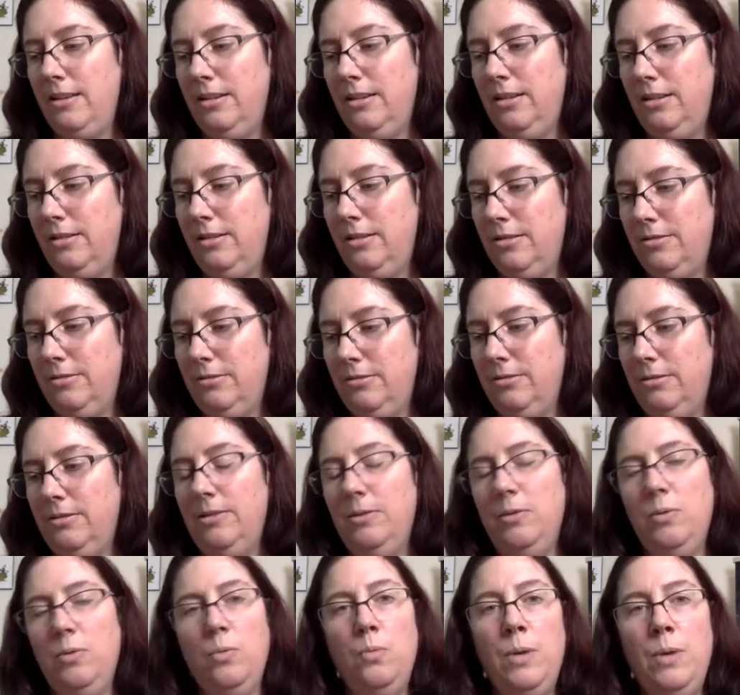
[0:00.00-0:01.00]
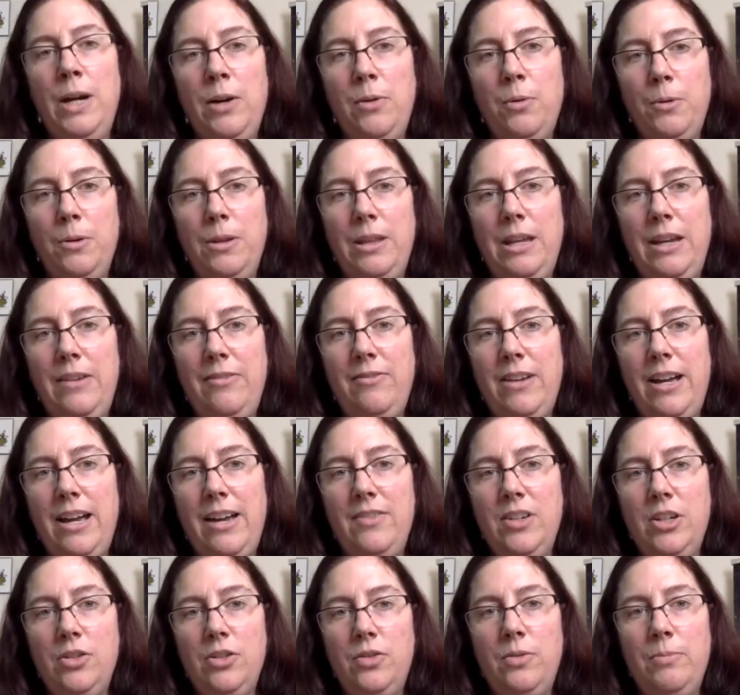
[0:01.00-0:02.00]
you know, where were they
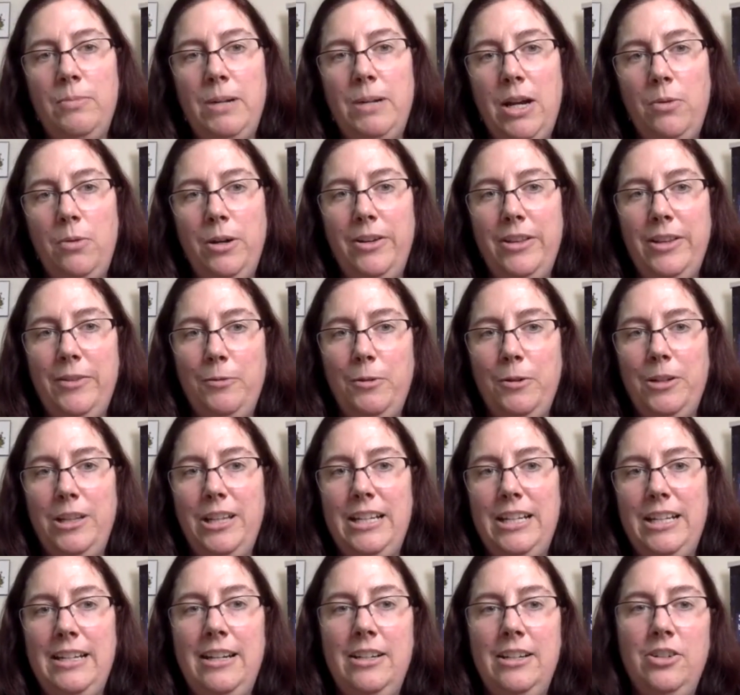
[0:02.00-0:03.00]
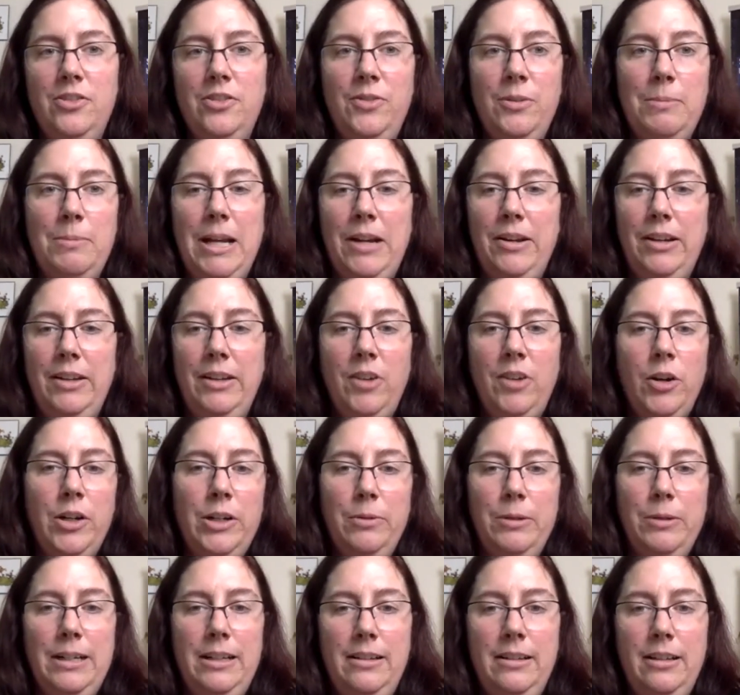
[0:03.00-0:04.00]
5 years from now? Where were they 10 years from now? And I've
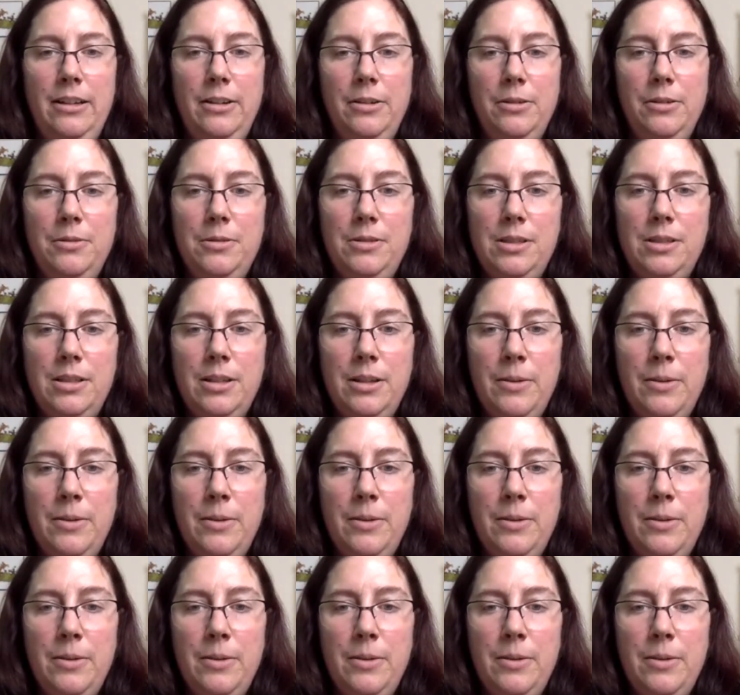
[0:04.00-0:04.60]
already written those.